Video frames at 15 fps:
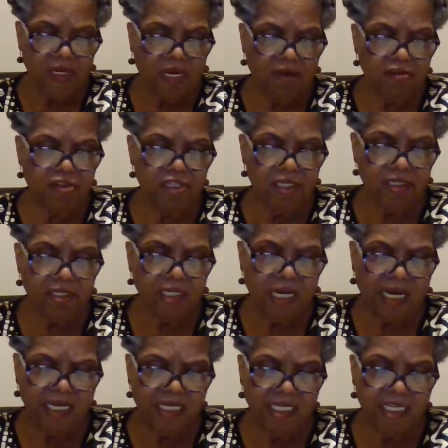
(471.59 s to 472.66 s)
Thou shalt
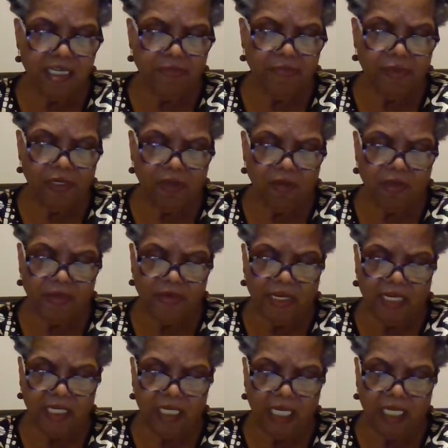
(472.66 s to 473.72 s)
not tempt the Lord
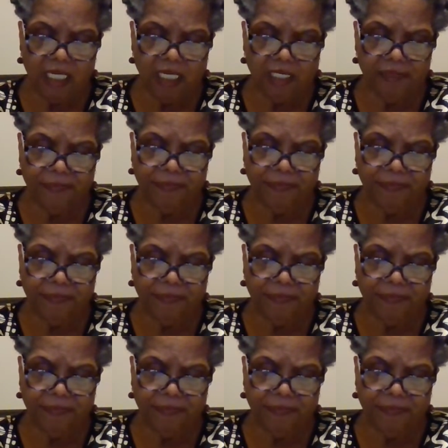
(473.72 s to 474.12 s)
thy God.